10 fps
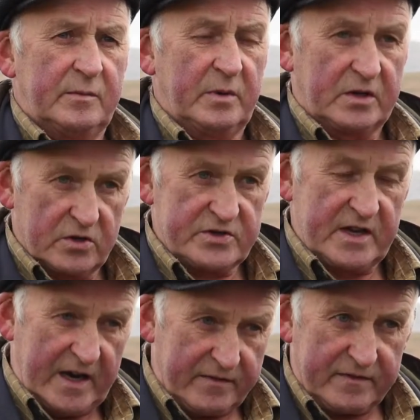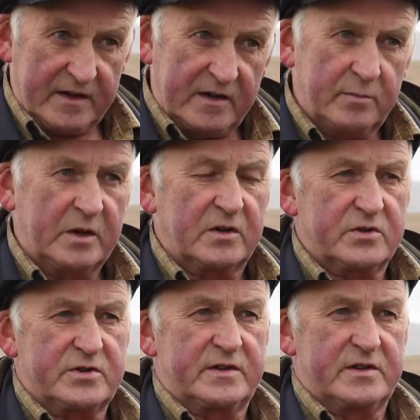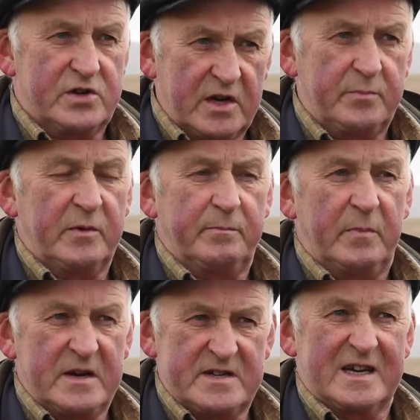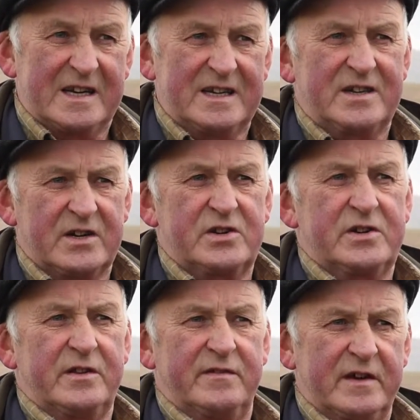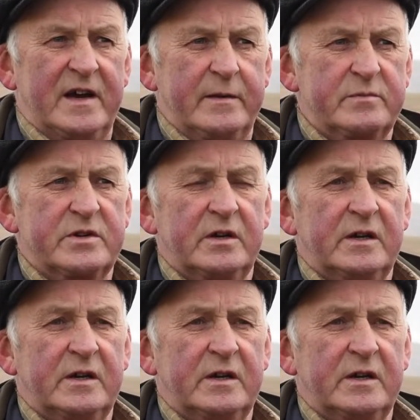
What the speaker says: because they're hefted, because the sheep are basically attached to the farms,